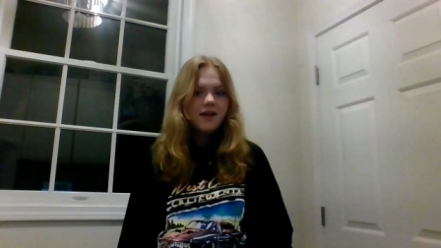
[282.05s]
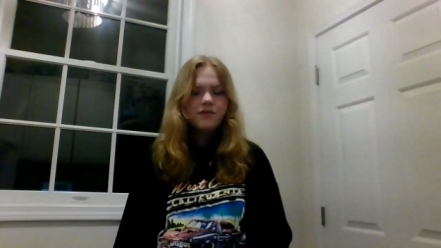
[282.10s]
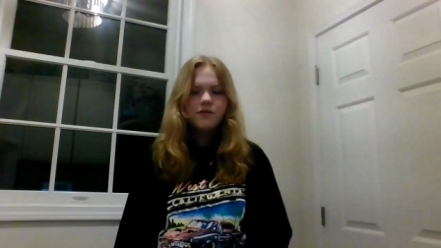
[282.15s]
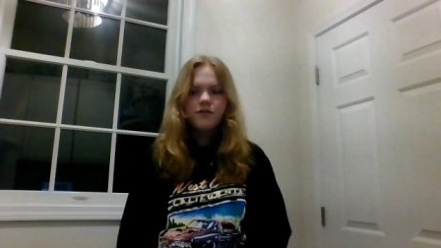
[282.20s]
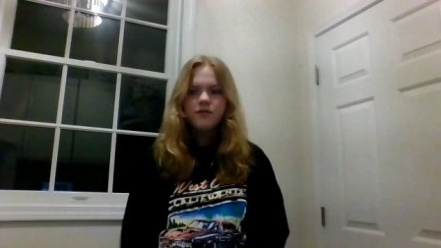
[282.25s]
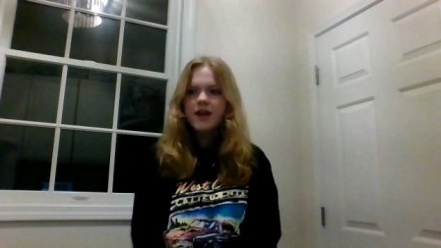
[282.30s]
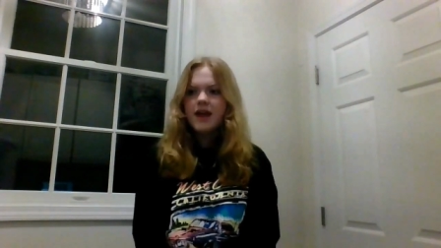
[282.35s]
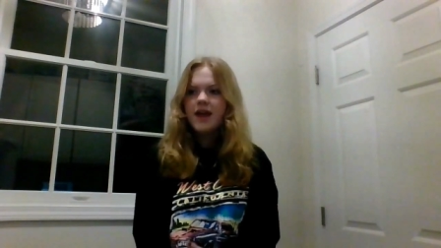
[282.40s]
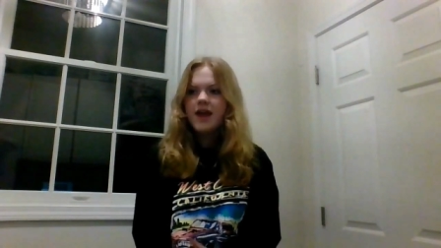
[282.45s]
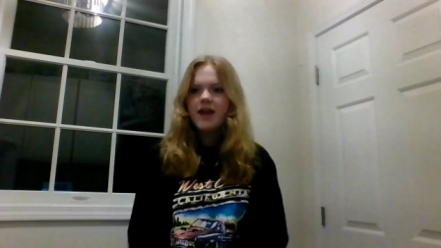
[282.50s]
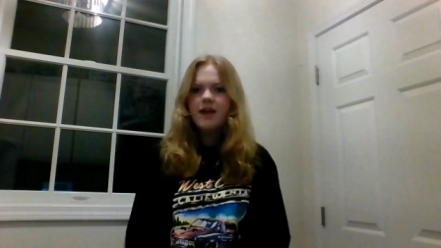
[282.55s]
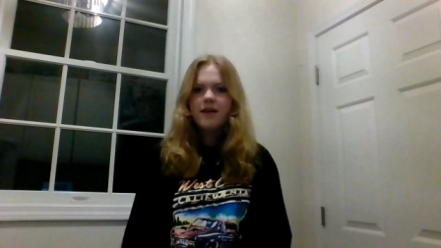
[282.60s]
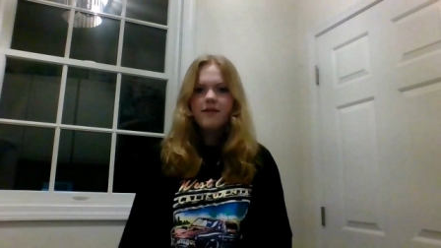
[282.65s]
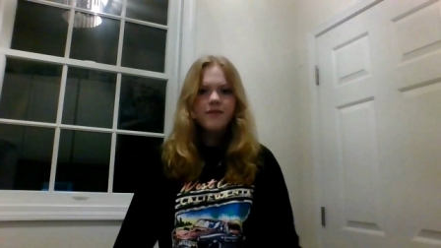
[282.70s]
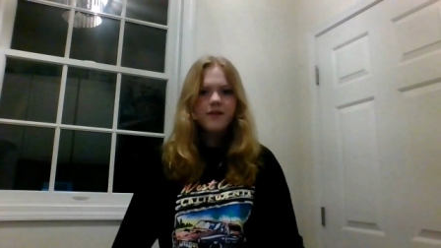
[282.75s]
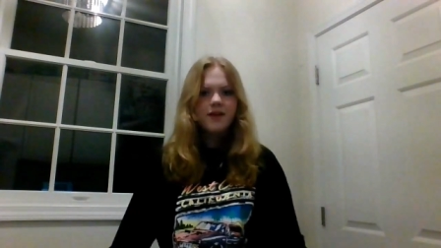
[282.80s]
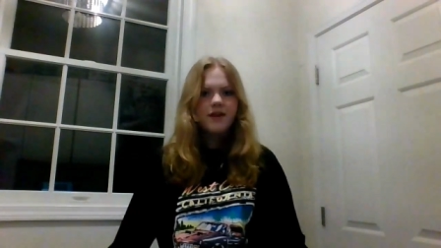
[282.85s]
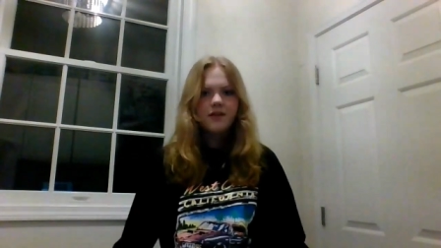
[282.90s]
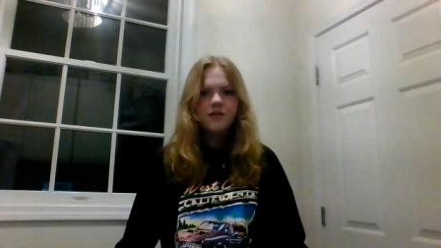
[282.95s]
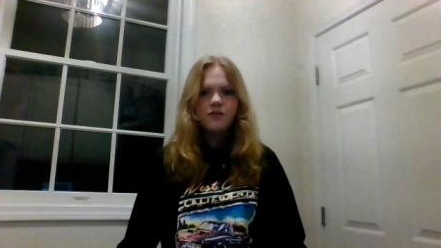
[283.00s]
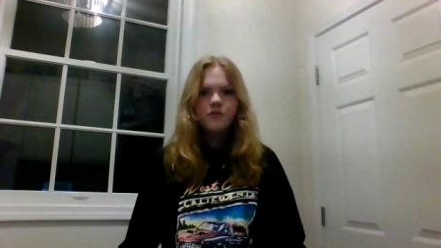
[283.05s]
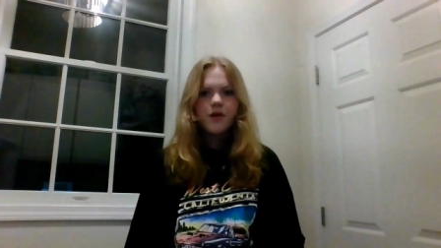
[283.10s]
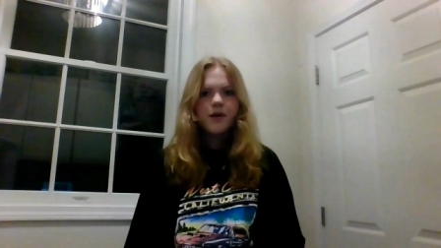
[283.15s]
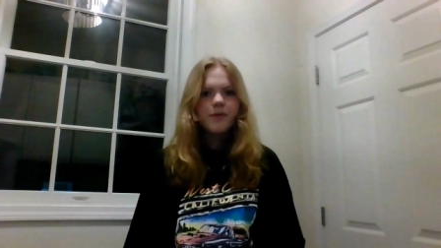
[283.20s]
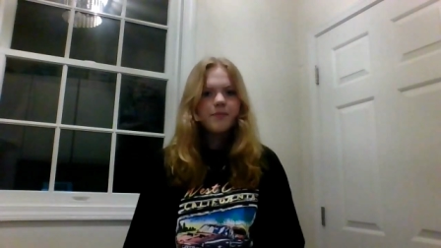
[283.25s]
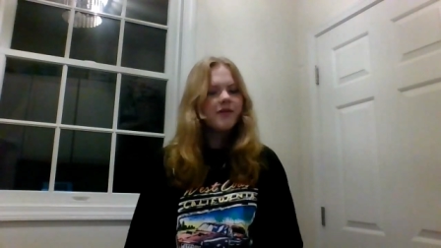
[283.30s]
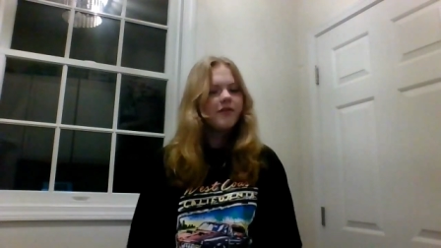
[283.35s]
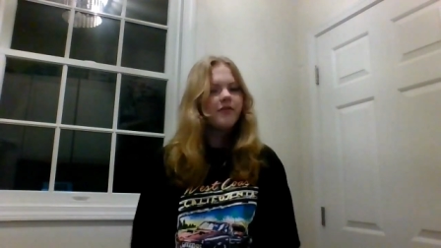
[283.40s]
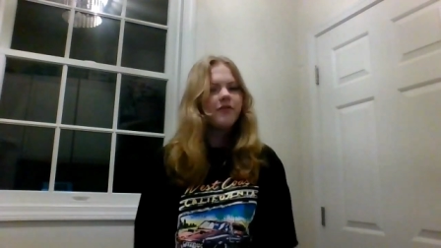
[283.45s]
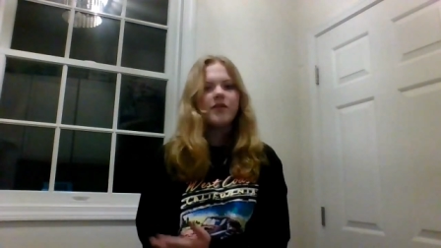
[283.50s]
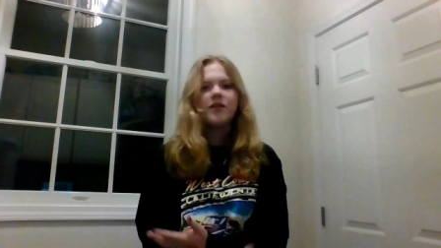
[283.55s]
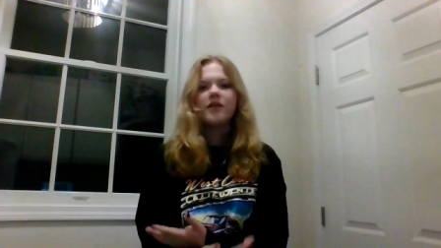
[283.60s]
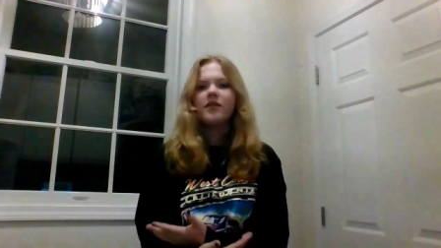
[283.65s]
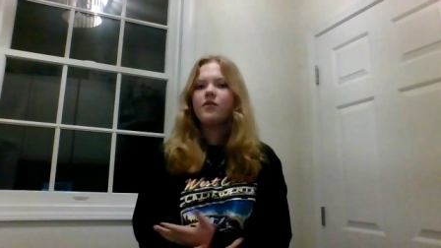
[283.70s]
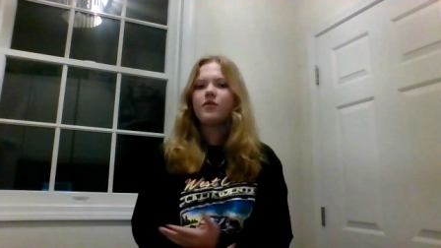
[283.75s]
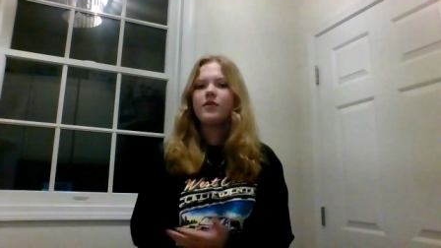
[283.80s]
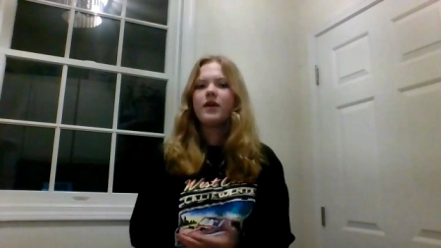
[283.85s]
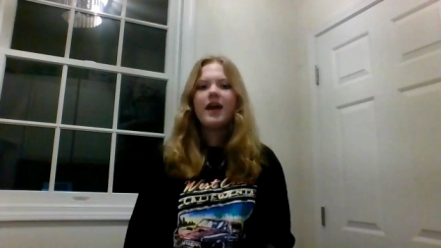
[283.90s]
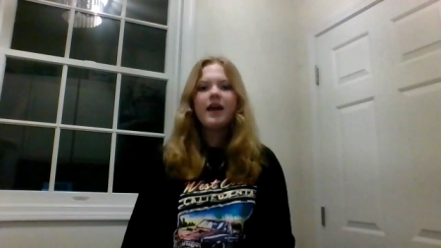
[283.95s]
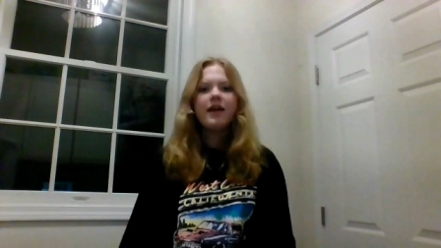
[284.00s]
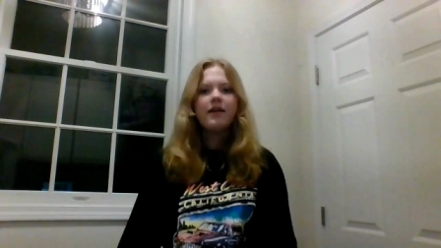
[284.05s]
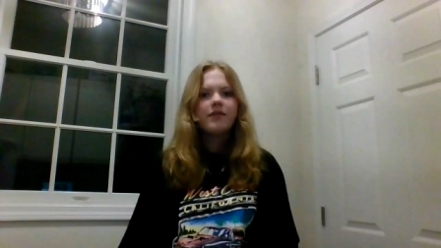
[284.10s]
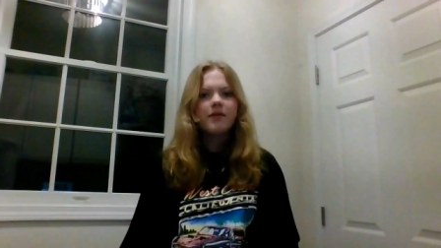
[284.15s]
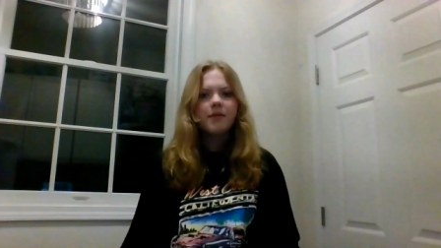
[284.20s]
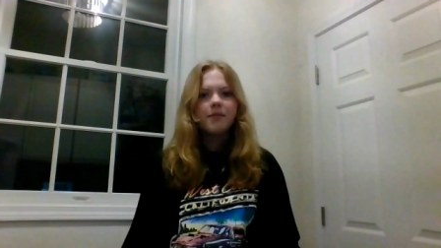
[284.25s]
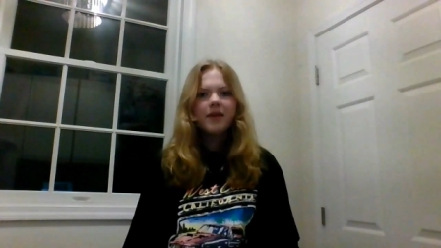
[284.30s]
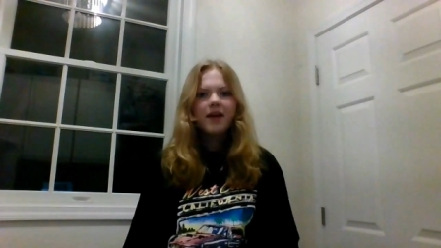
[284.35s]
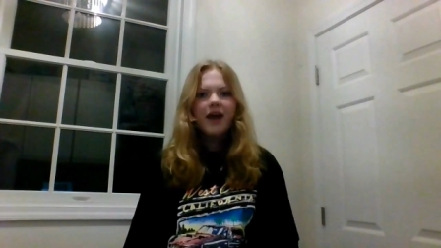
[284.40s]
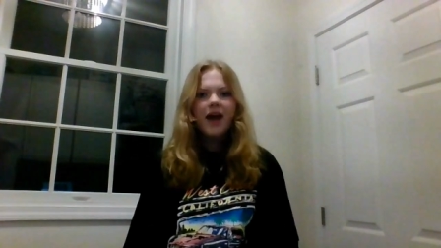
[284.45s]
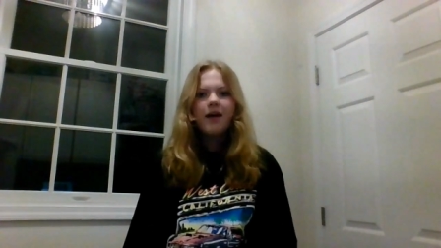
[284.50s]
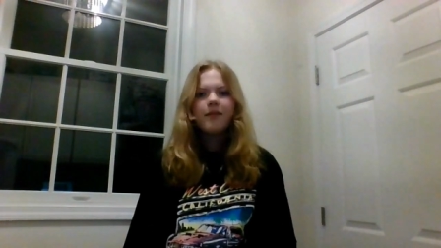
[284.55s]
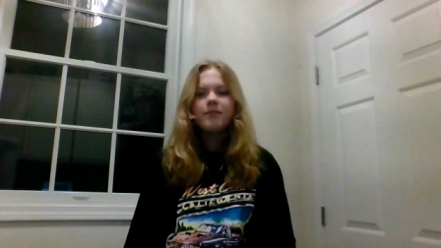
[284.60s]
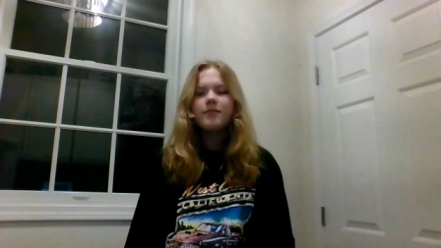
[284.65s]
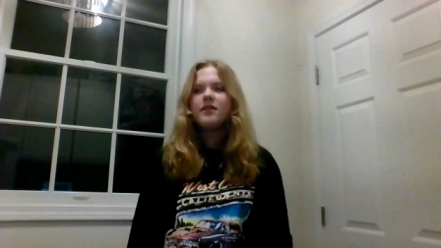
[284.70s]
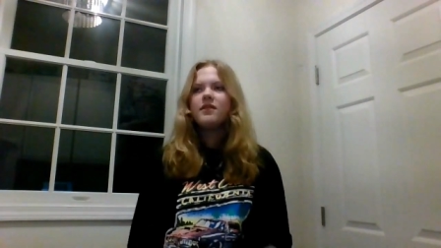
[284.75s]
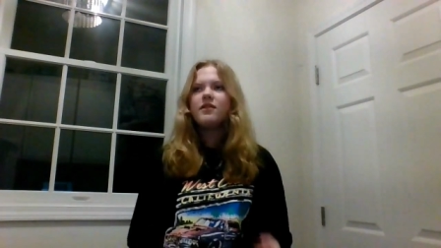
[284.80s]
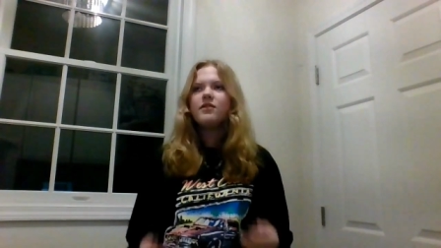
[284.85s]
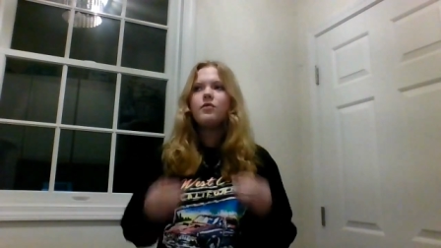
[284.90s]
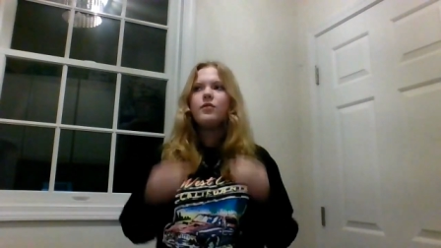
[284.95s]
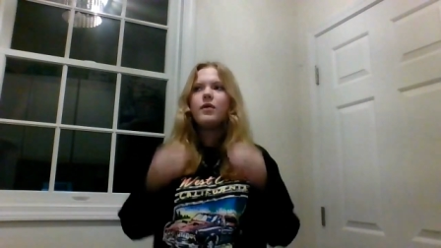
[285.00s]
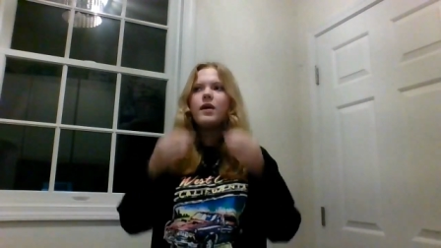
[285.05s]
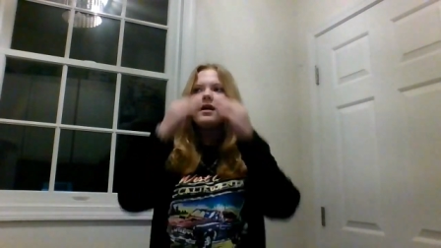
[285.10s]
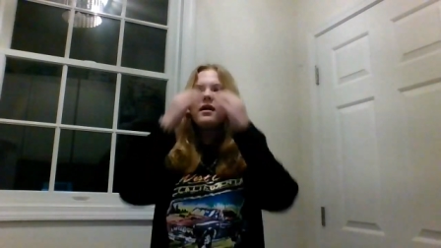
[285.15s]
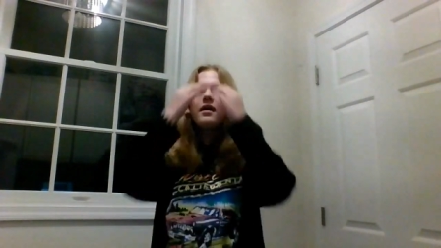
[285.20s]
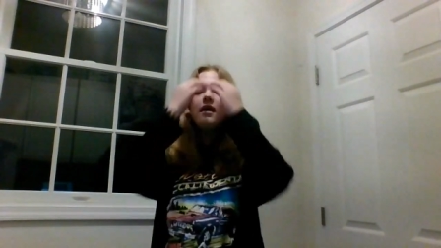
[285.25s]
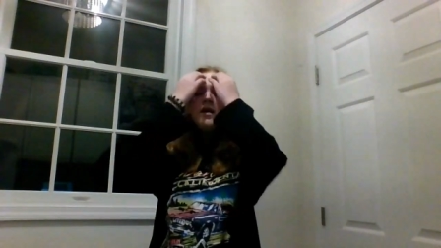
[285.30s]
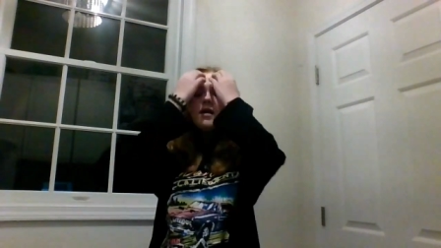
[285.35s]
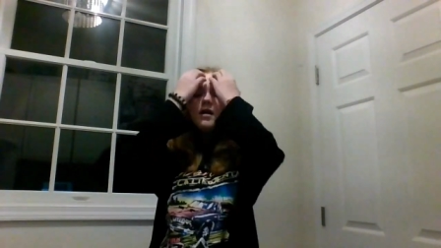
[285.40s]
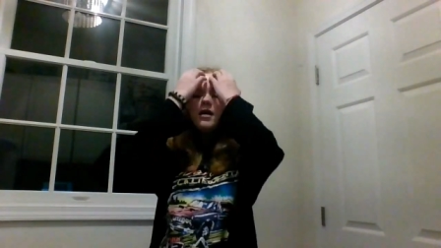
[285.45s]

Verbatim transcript: It's okay if it gets ripped. If it's okay if something happens to it,